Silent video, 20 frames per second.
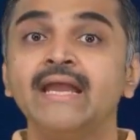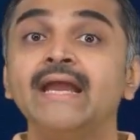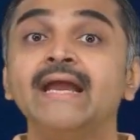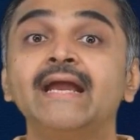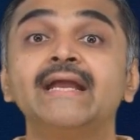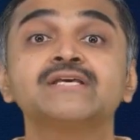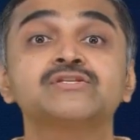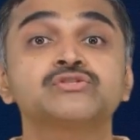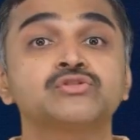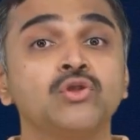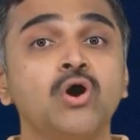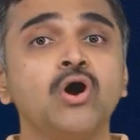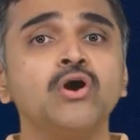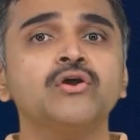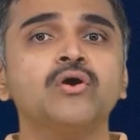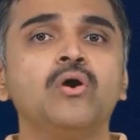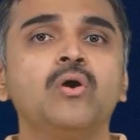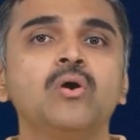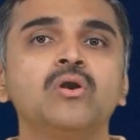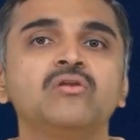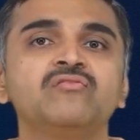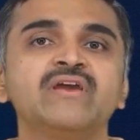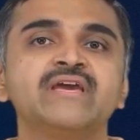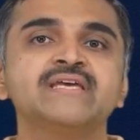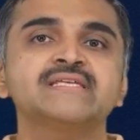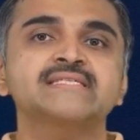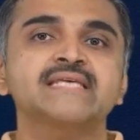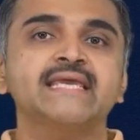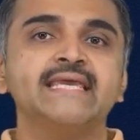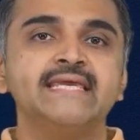It is not
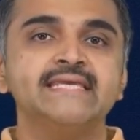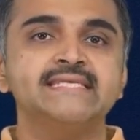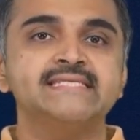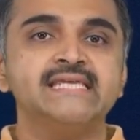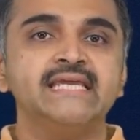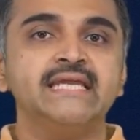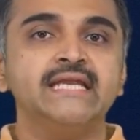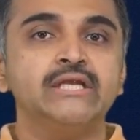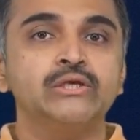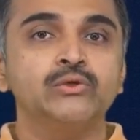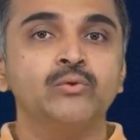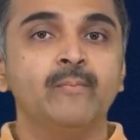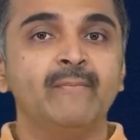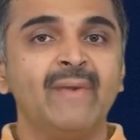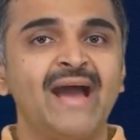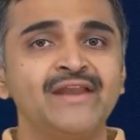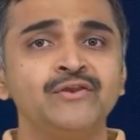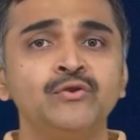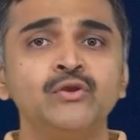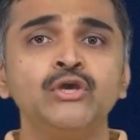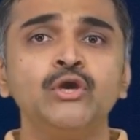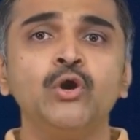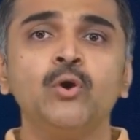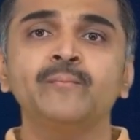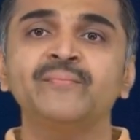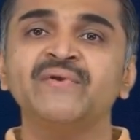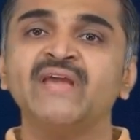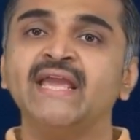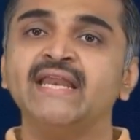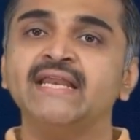always easy to manually
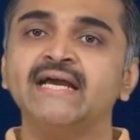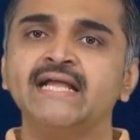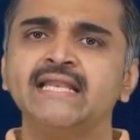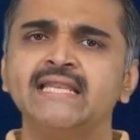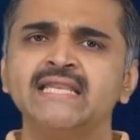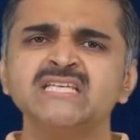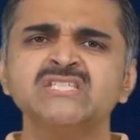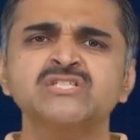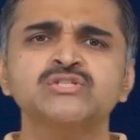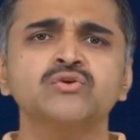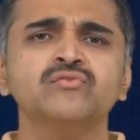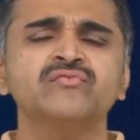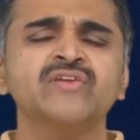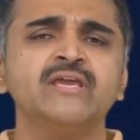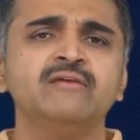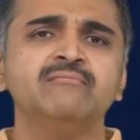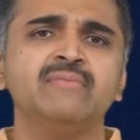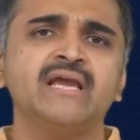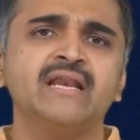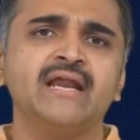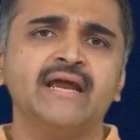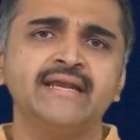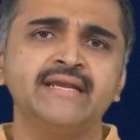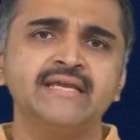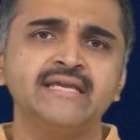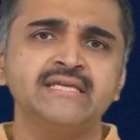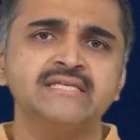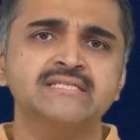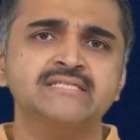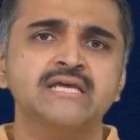obtain a list of email
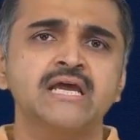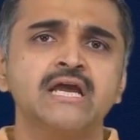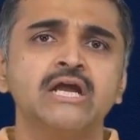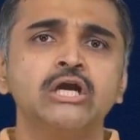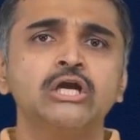IDs